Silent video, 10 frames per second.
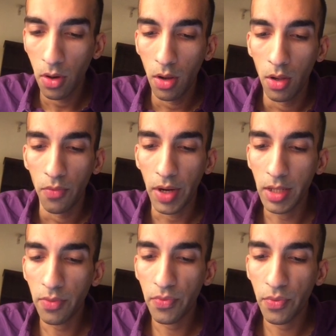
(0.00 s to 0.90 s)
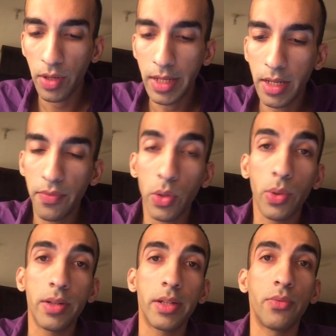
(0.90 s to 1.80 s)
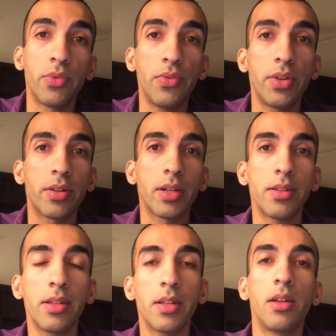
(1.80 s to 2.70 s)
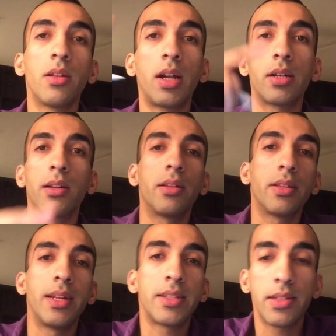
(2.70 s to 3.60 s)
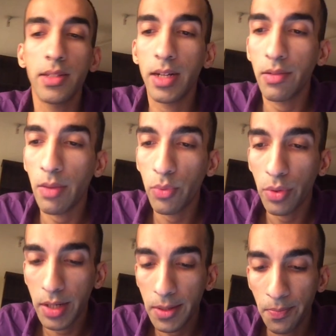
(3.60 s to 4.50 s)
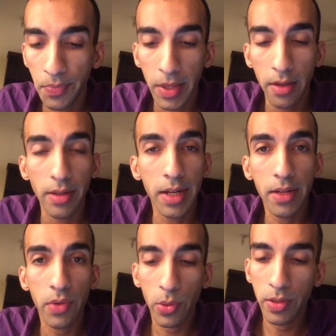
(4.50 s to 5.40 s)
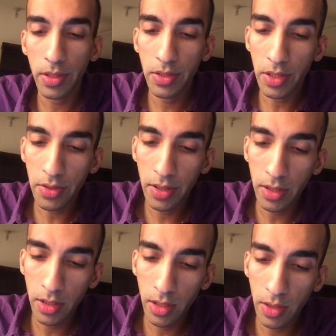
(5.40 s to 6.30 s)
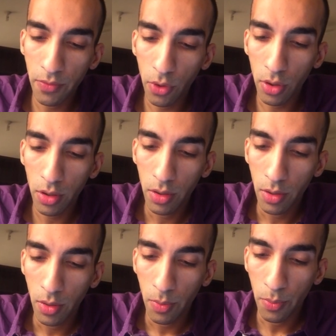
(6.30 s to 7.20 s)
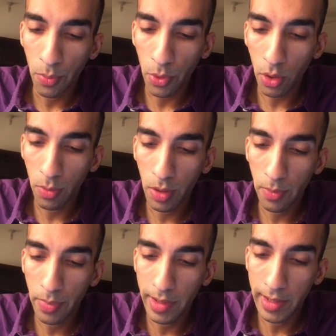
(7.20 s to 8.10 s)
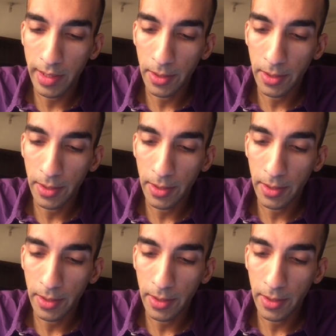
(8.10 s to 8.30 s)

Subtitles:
Find the relative frequency. We've discussed this in the lessons that I've uploaded. Relative frequency is just another name for probability.